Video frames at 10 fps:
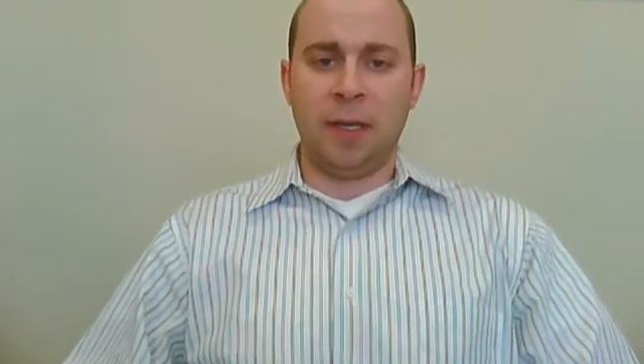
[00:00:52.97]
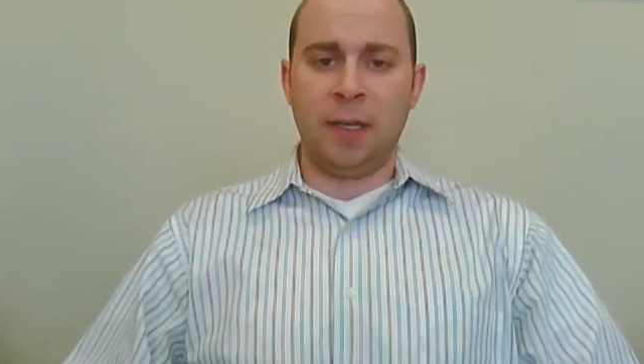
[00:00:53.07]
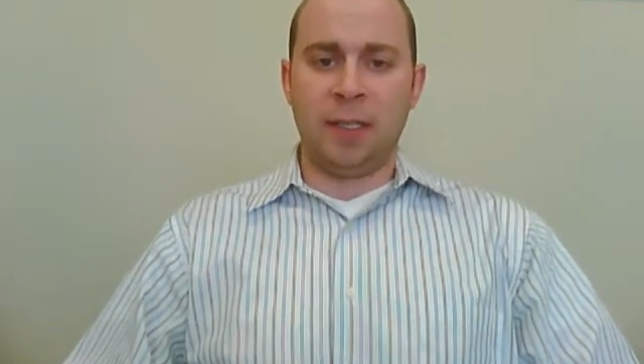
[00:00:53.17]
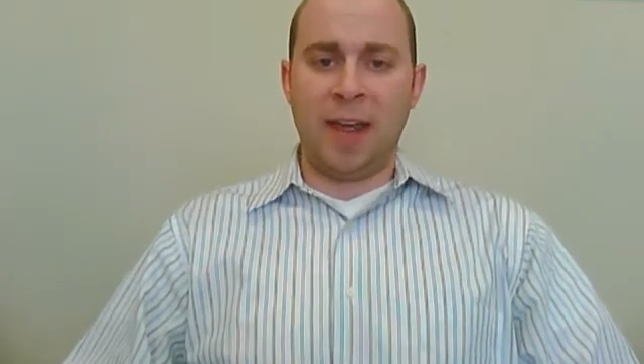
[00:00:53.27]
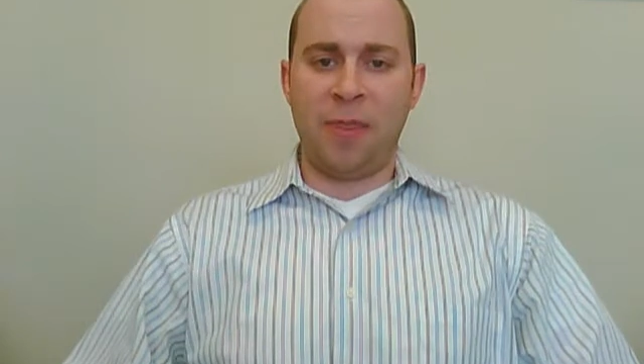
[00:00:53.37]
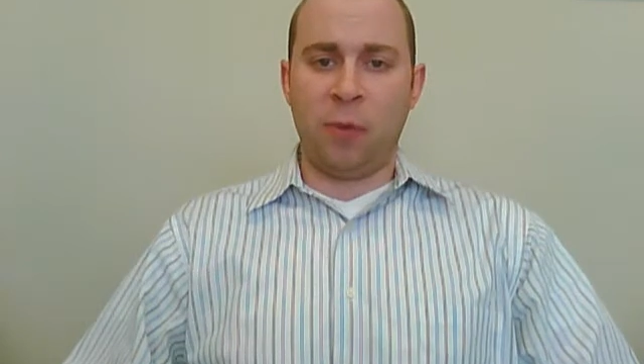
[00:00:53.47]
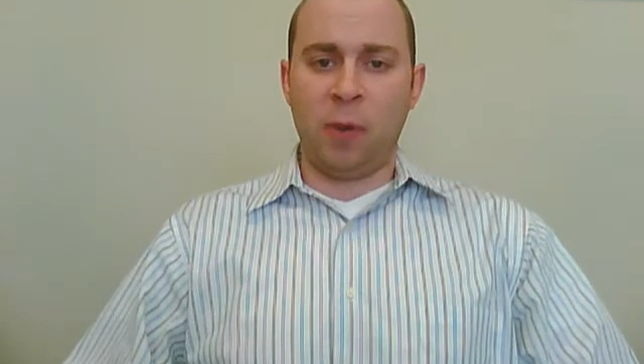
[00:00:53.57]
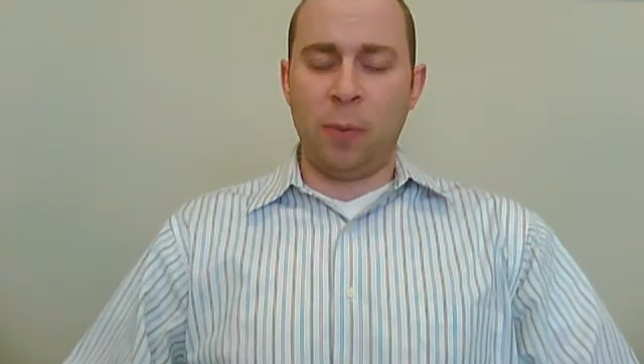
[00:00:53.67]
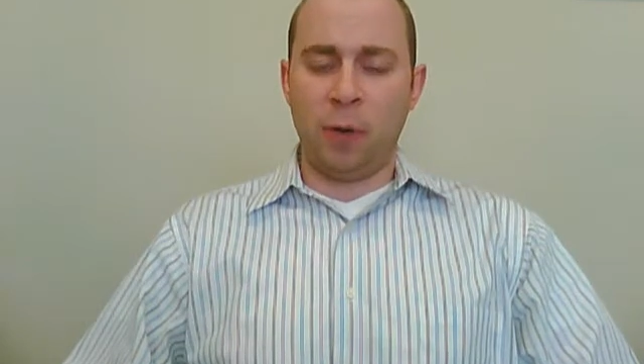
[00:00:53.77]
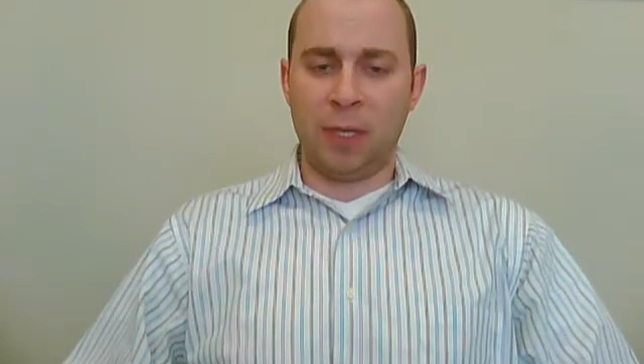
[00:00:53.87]
is at
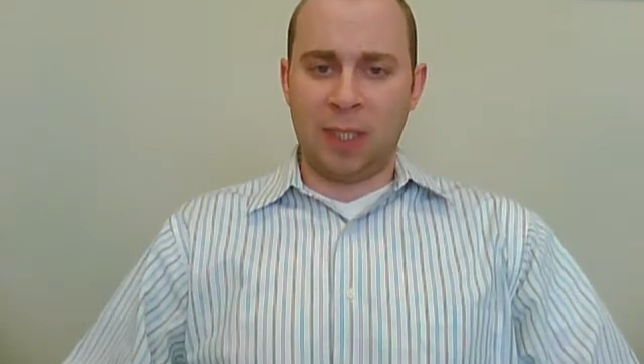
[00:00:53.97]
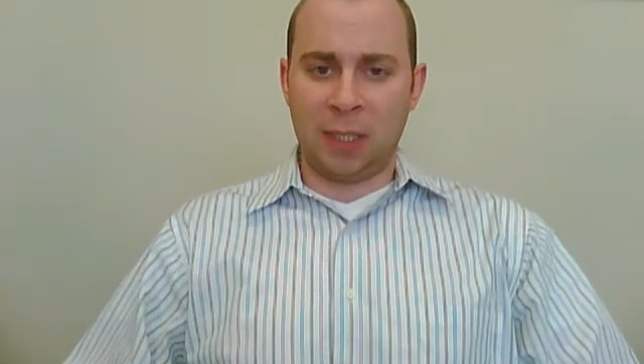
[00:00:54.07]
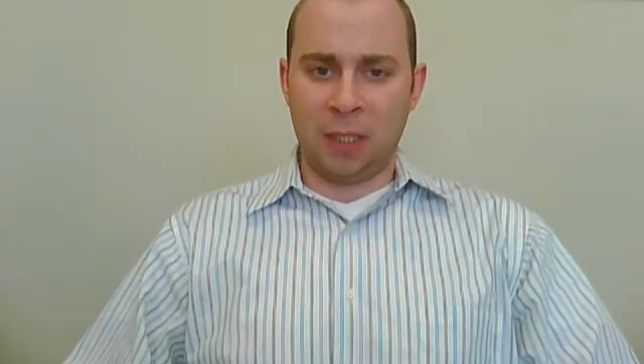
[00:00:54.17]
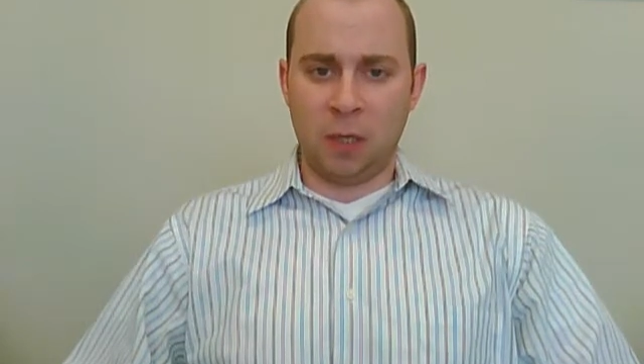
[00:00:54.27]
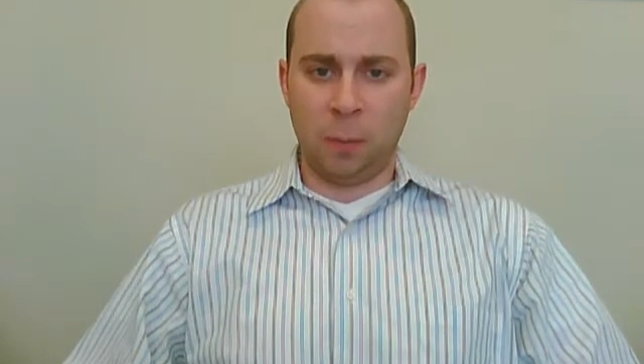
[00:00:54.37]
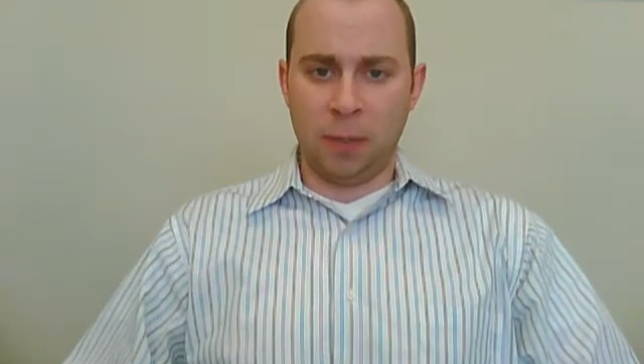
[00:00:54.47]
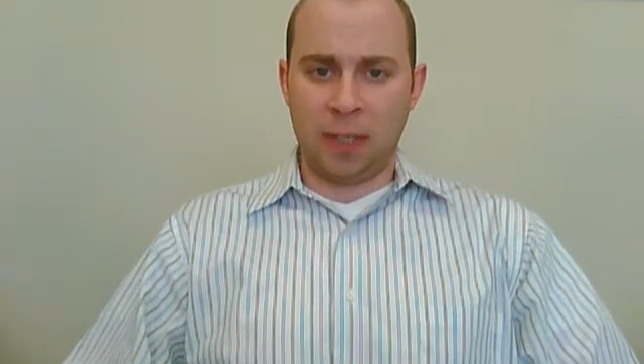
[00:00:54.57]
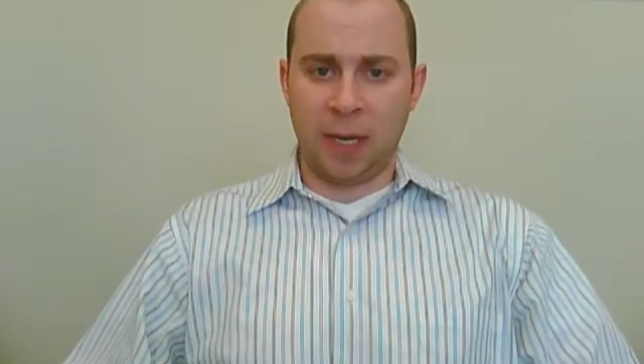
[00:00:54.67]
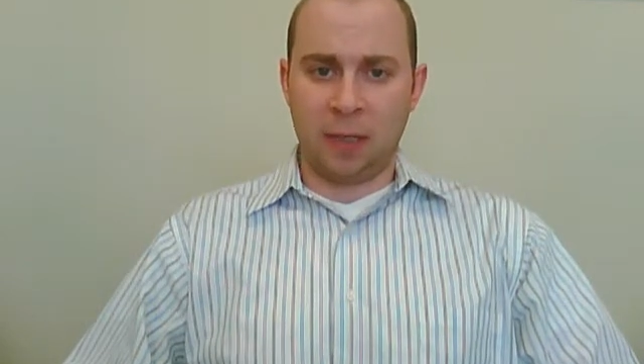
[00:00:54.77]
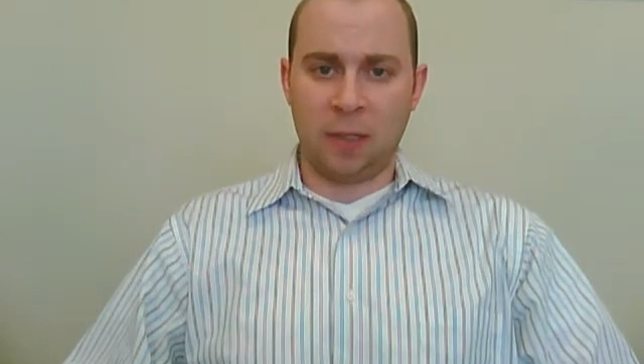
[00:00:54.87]

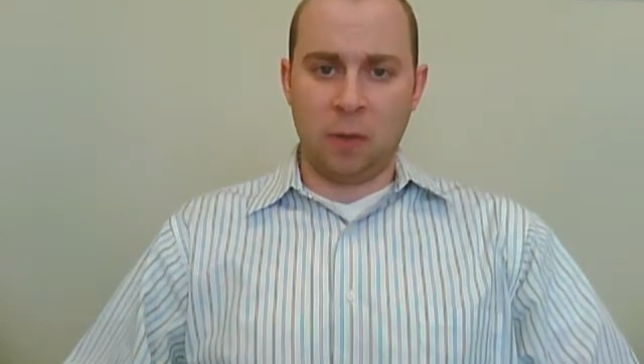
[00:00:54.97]
3.62%.